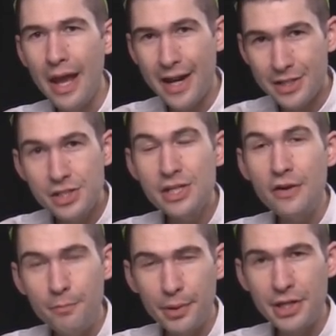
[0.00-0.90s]
and a
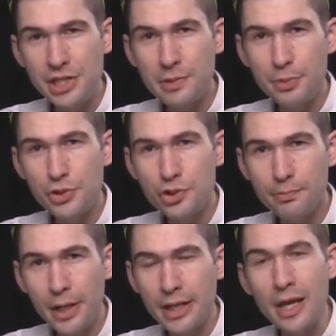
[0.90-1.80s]
safe place to put your
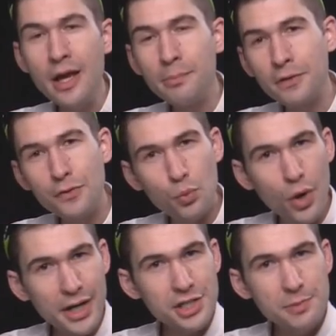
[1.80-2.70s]
money. But if you
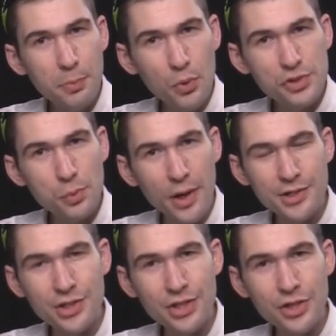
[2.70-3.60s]
want a sports
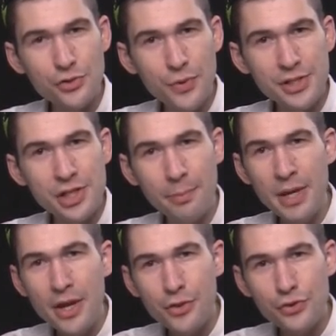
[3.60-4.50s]
watch that you can dress up,
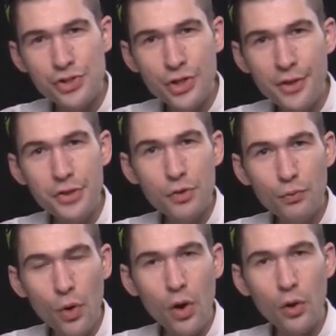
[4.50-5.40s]
there's nothing
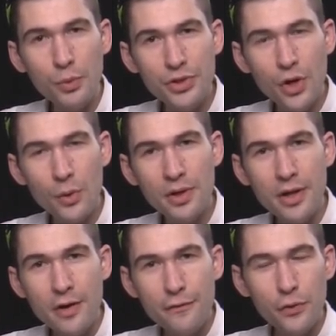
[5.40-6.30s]
wrong with going
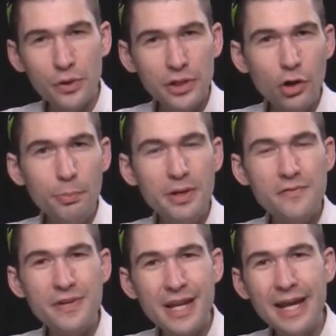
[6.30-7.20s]
for a little bit of
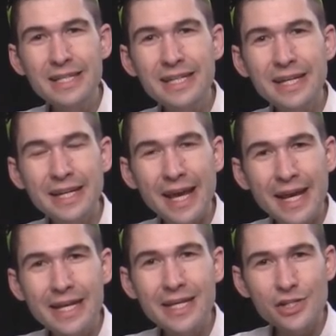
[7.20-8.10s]

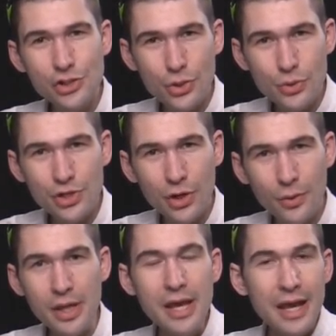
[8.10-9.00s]
1980s
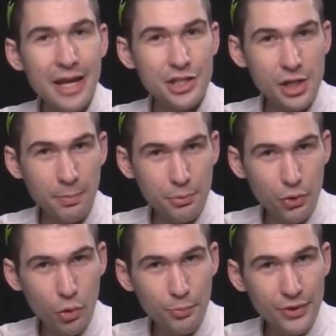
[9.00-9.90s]
two-tone. It's
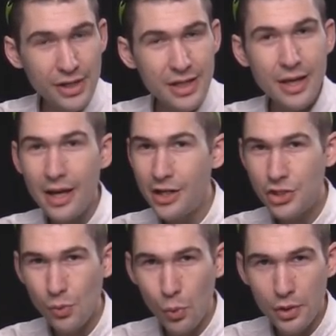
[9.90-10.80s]
appropriate, it's
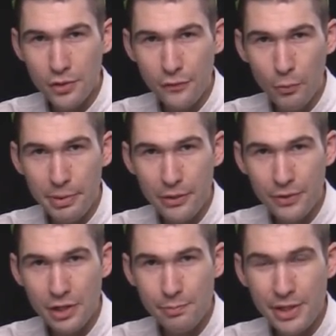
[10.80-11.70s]
a wonderful
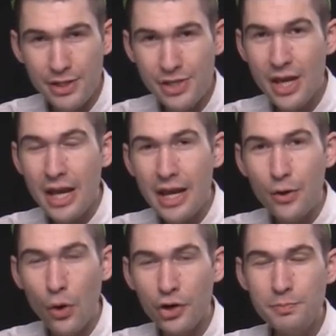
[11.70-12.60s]
period piece, it
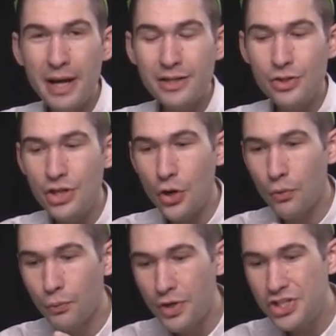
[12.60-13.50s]
harks back to the
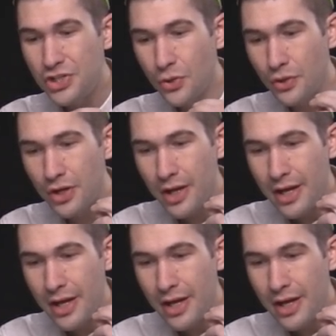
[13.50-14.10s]
original